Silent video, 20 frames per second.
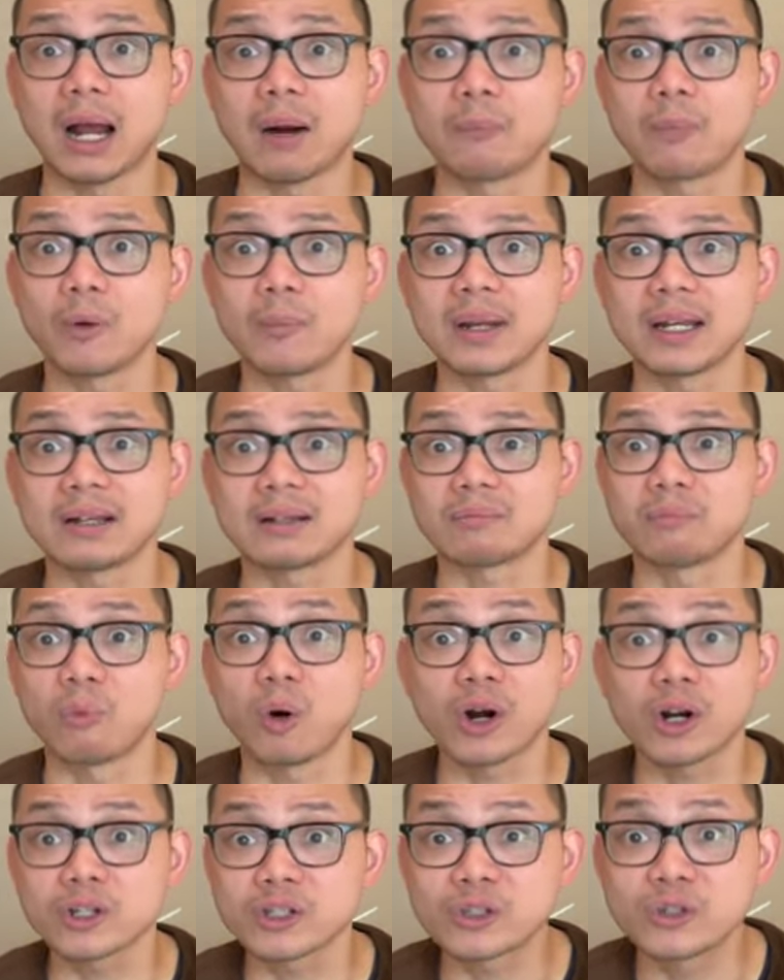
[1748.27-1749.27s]
probably
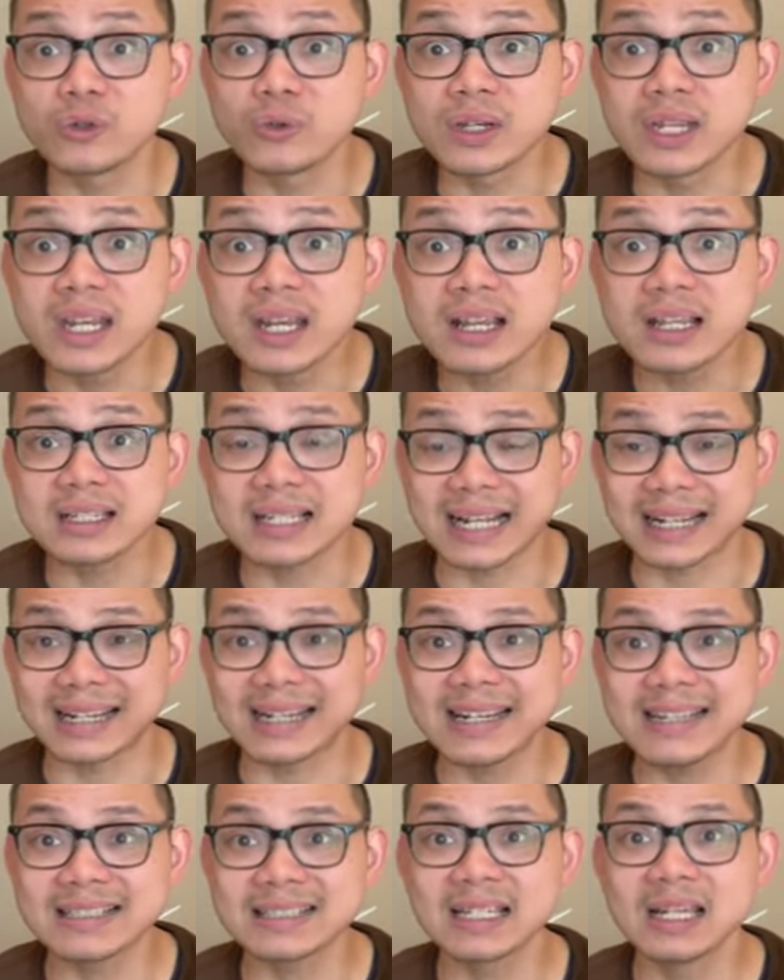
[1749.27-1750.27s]
1 or 2 years at
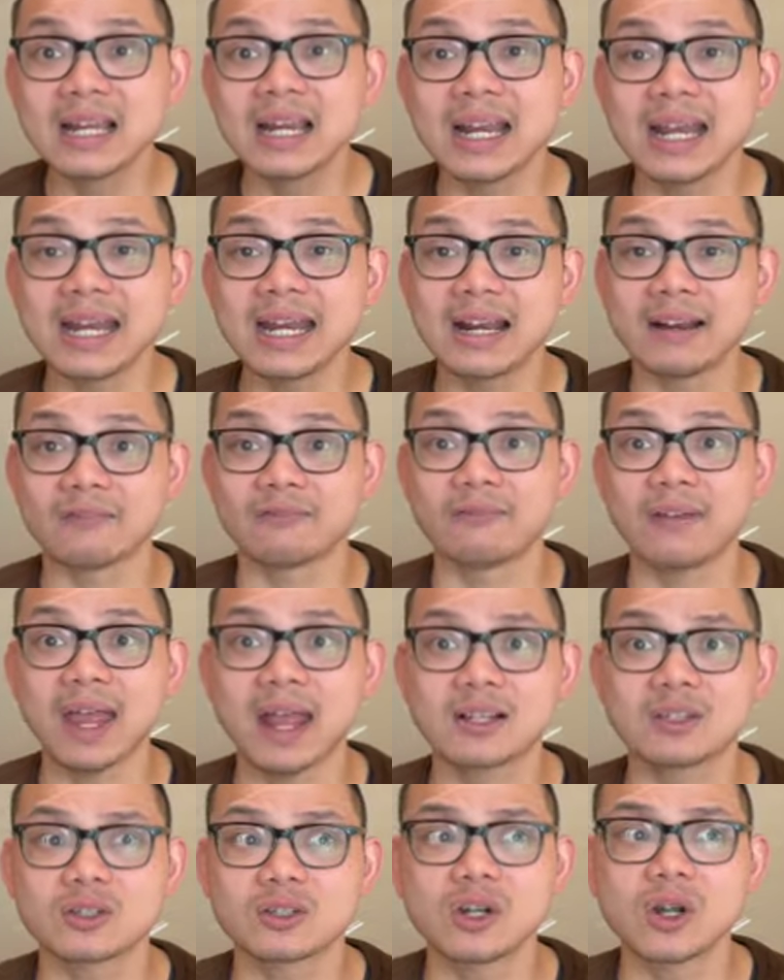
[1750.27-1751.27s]
least in
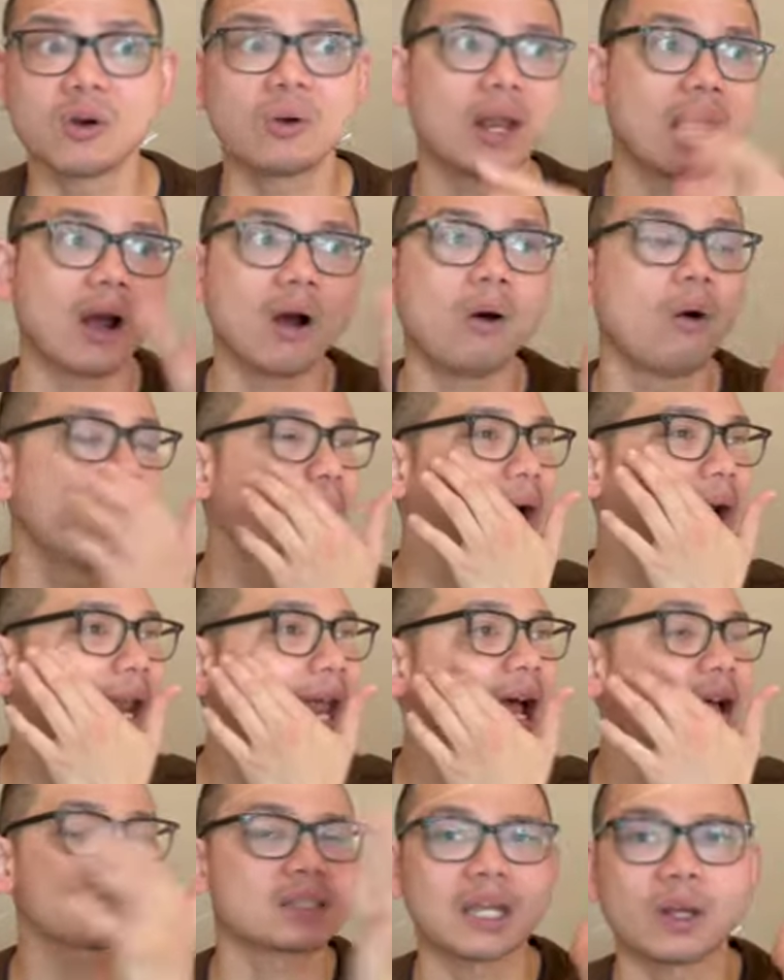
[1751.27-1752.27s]
advance to know, like, oh, what
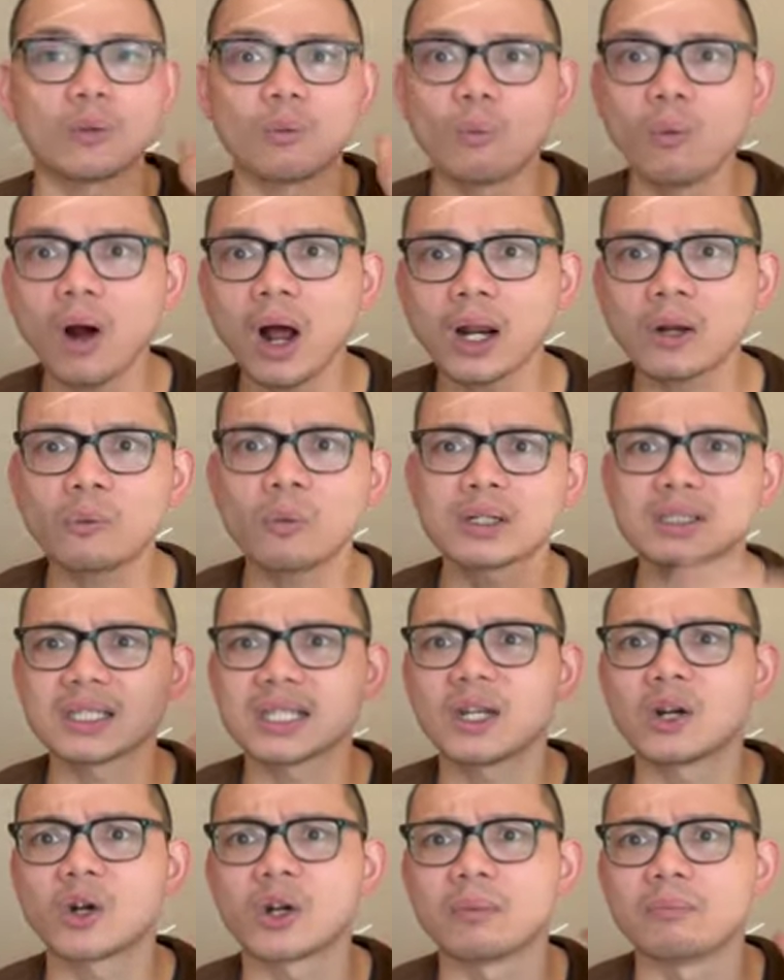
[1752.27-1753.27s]
house I want, what's
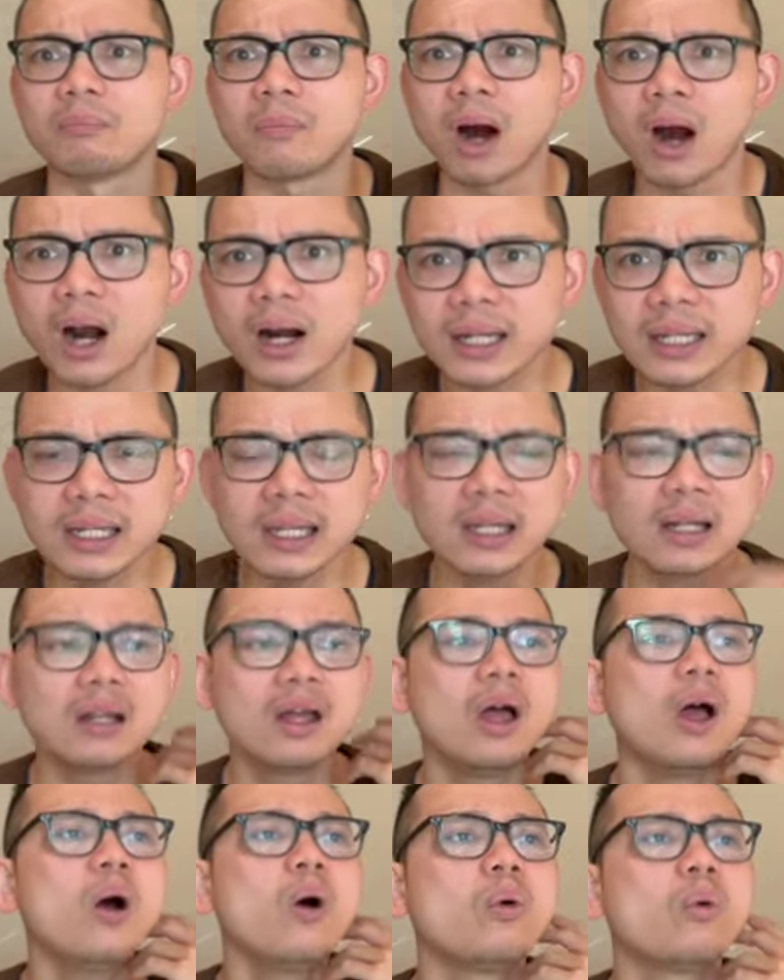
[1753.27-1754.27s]
on the market,
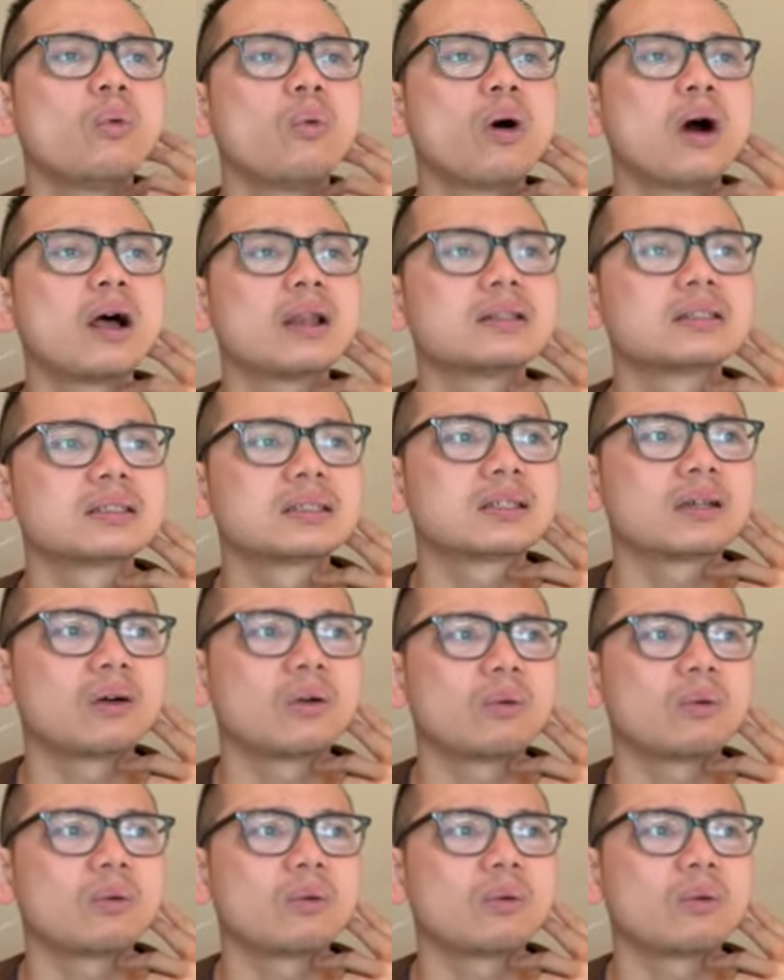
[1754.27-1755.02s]
what's